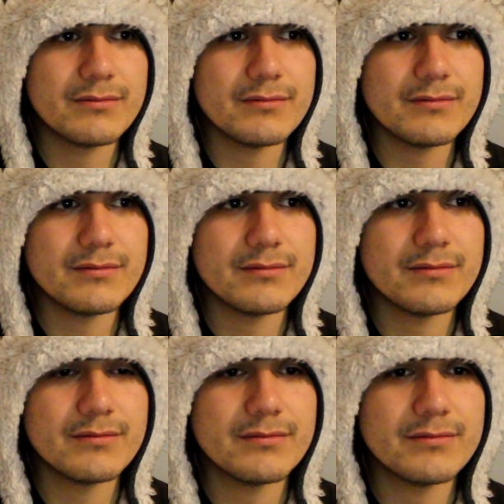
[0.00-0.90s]
You're right.
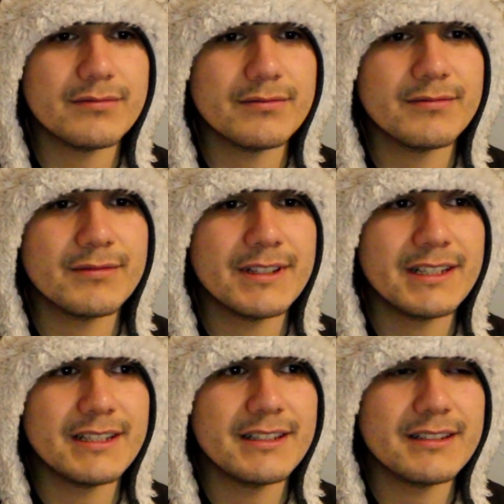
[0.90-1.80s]
And I
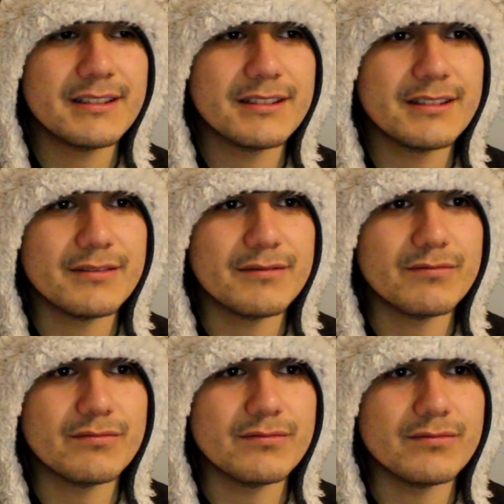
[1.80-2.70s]
couldn't have done it without
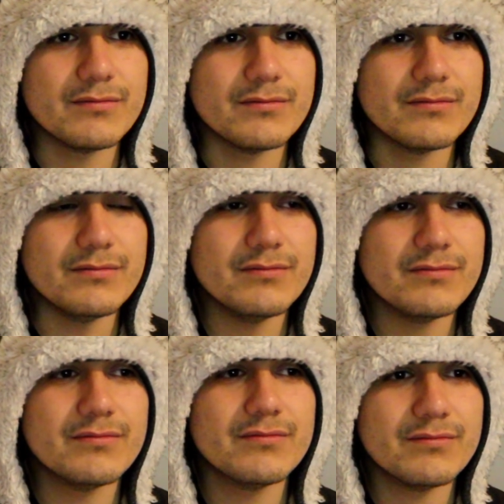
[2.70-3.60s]
you. Mm-hmm.
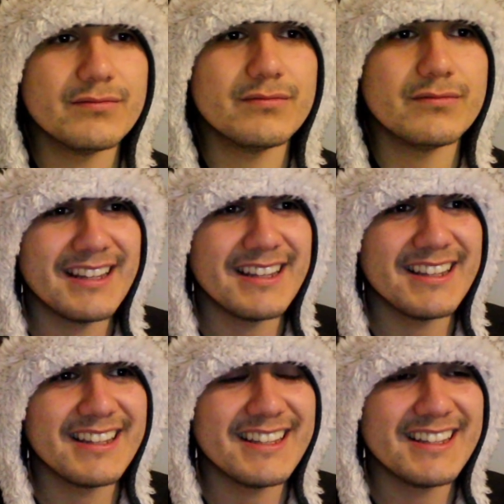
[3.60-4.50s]
Thanks, Bow.
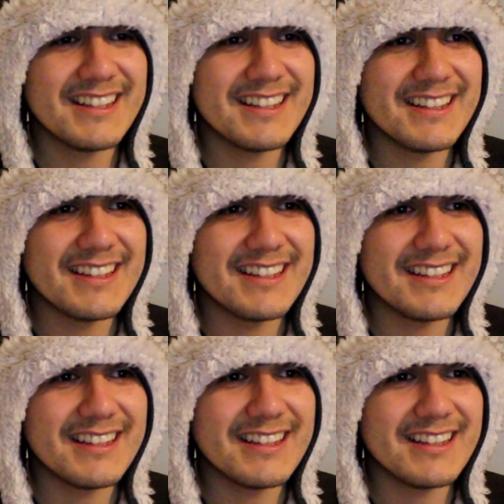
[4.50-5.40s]
Welcome to
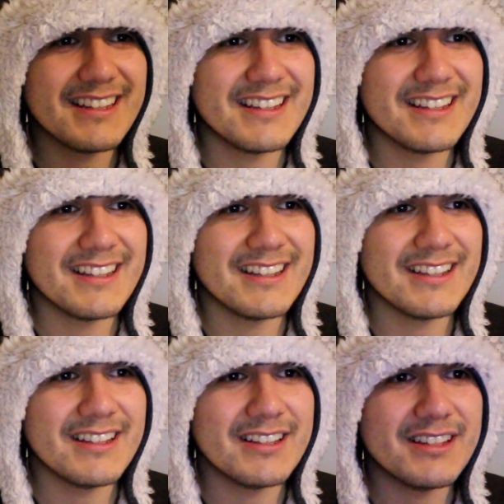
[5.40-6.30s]
Brightmoon.
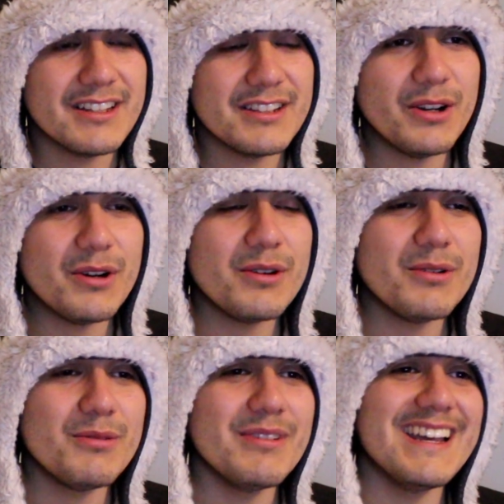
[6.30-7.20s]

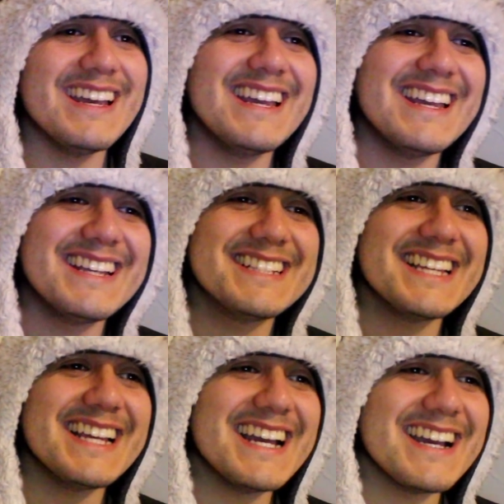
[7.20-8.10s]
No way. Is
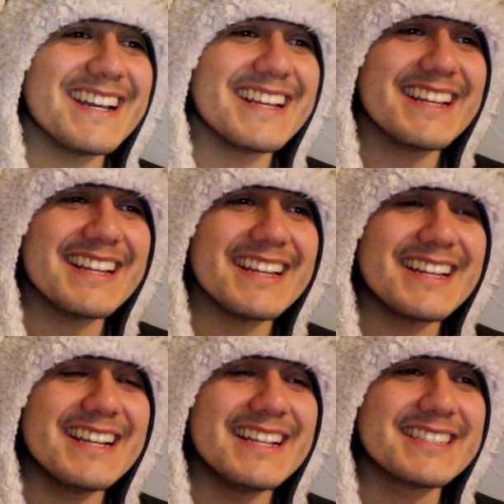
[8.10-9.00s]
that...
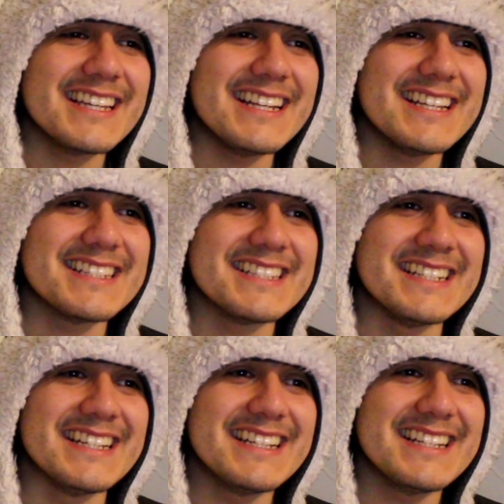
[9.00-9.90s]
It's, it is, isn't
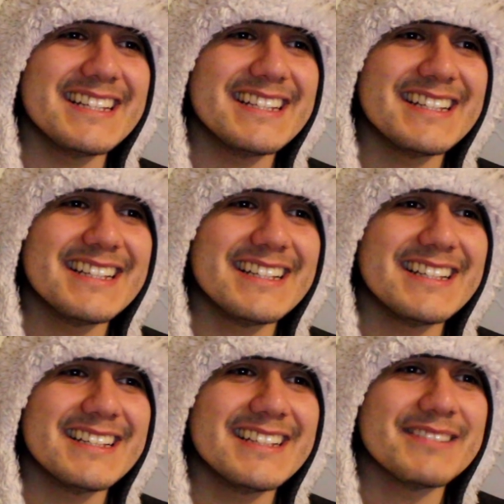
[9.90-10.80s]
it? It's like no
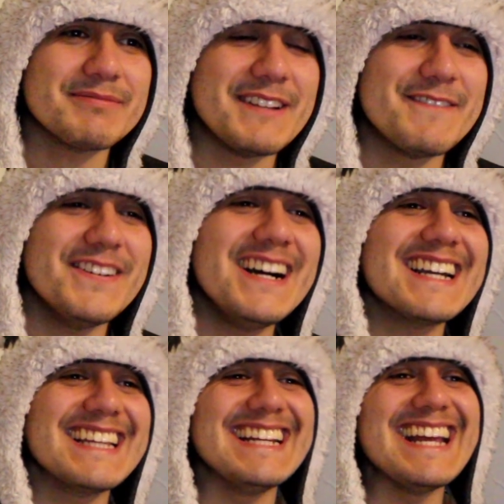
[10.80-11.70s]
way.
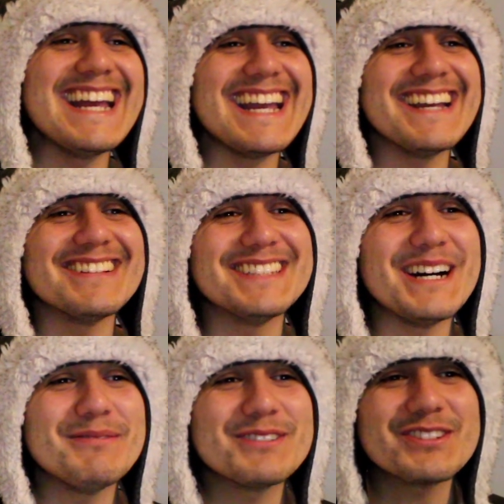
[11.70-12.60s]
Fucking A,
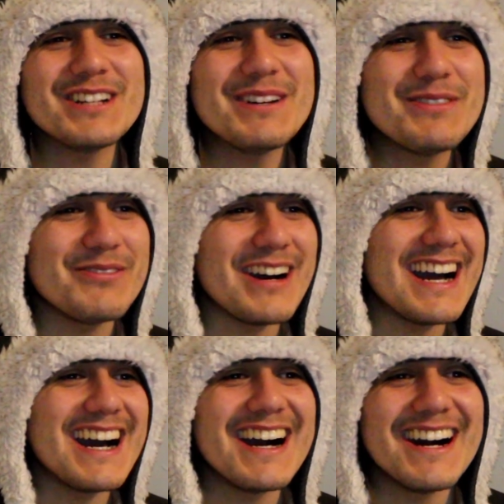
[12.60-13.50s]
Double Trouble.
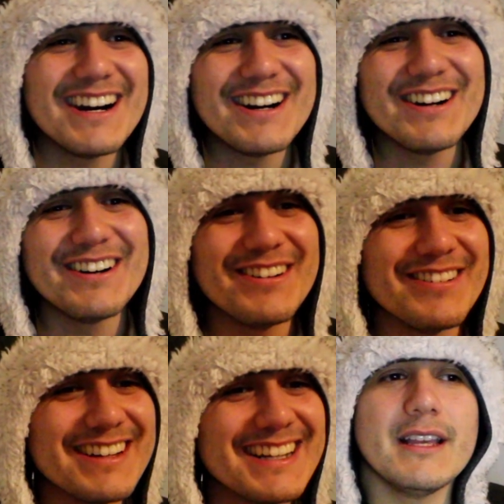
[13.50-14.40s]

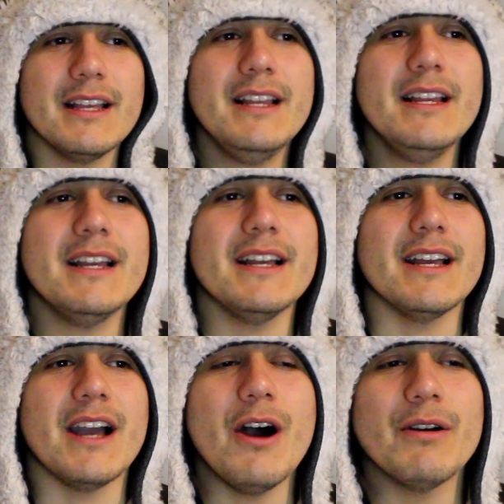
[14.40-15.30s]
Wow.
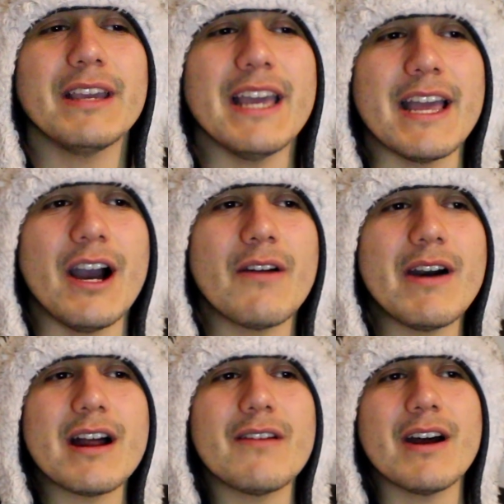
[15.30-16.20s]
Okay, alright,
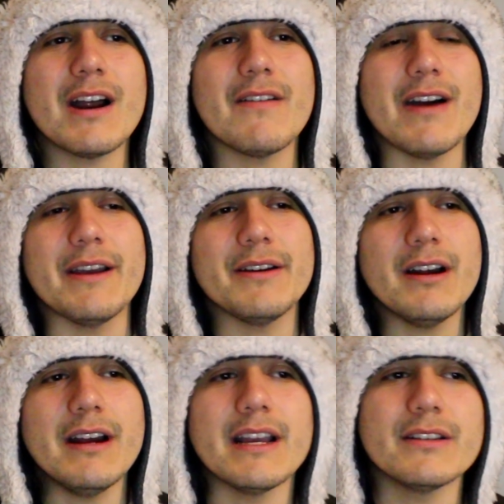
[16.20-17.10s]
alright, alright.
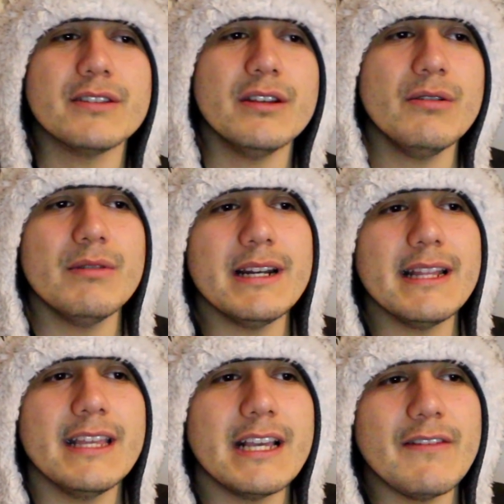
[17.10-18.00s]
Alright, so what did I
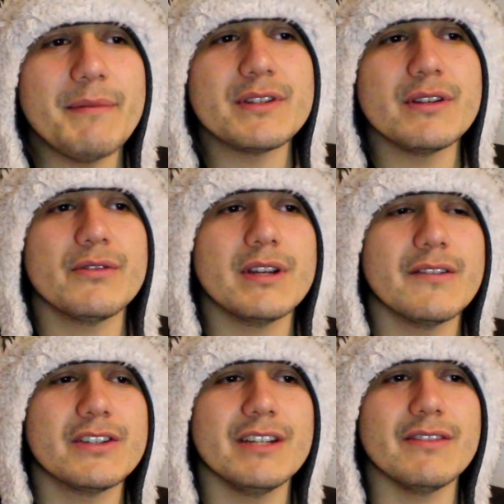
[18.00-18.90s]
think of episode three of
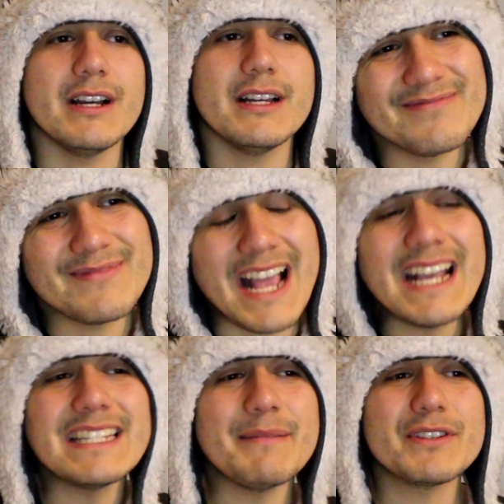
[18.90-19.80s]
She-Ra? I
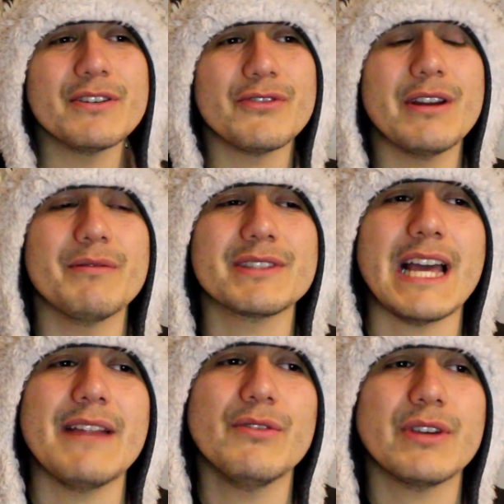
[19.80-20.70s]
guess episode three was
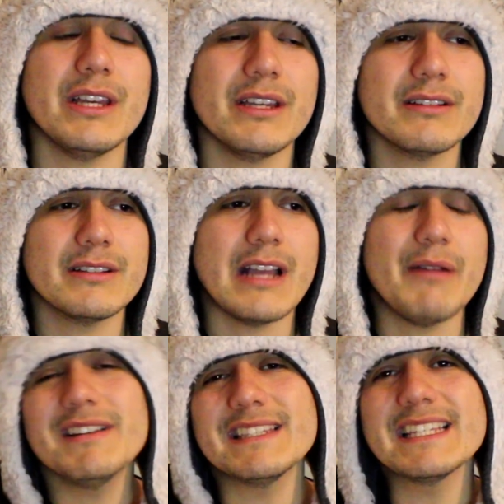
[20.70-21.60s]
kind of okay. I
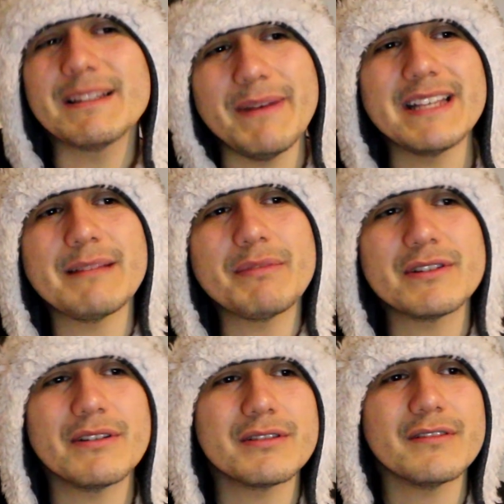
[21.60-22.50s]
wouldn't say it's the best
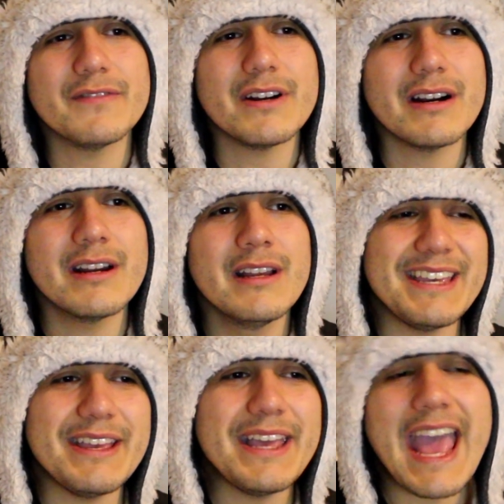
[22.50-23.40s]
episode so far.
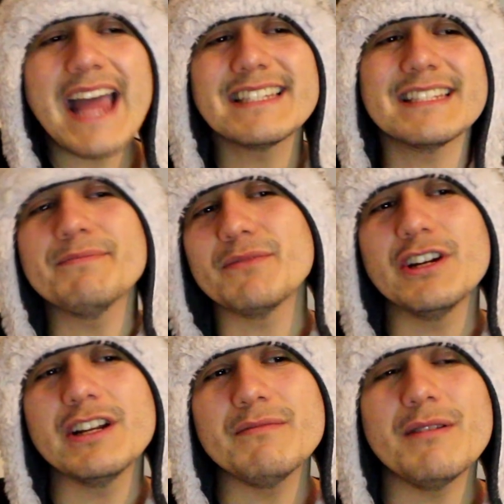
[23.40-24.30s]
It had some
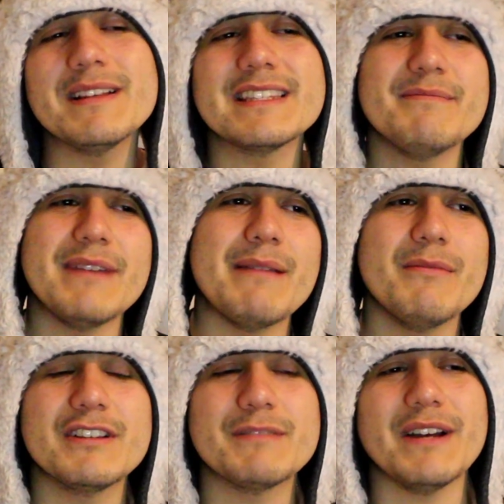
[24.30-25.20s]
good moments, some bad
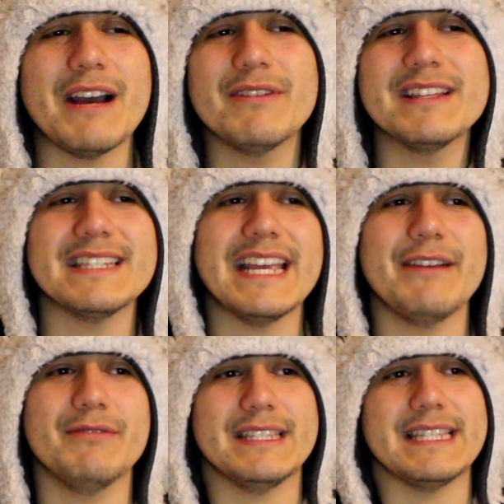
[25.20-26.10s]
ones, but I wouldn't say
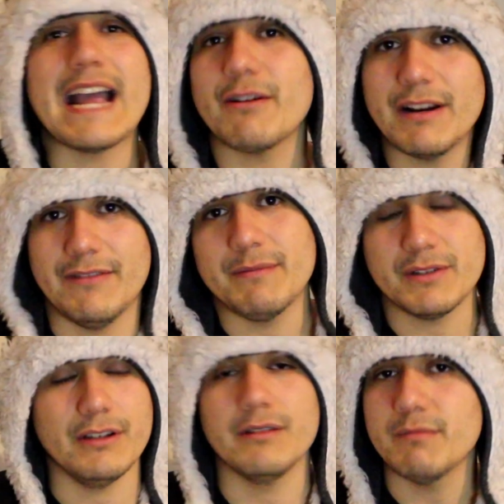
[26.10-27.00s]
it was that great of an
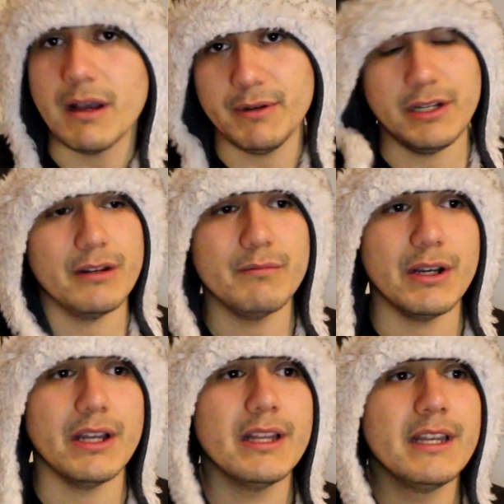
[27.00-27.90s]
episode, in my opinion.
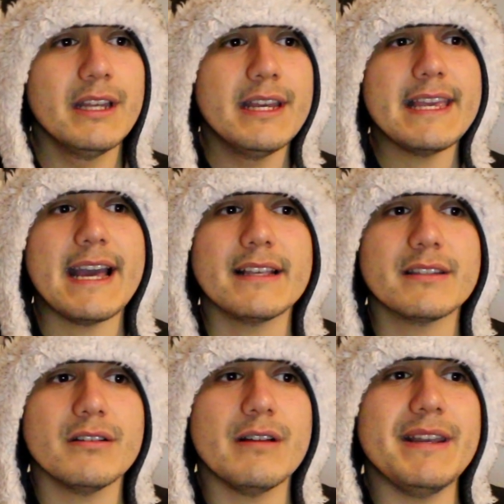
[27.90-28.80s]
But yeah,
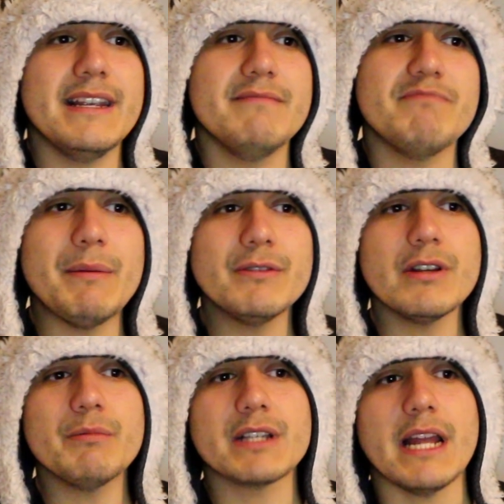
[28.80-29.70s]
so I mean, episode
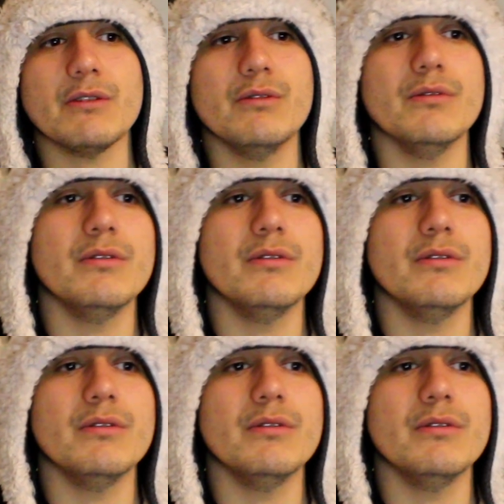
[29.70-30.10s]
three was kind of cool.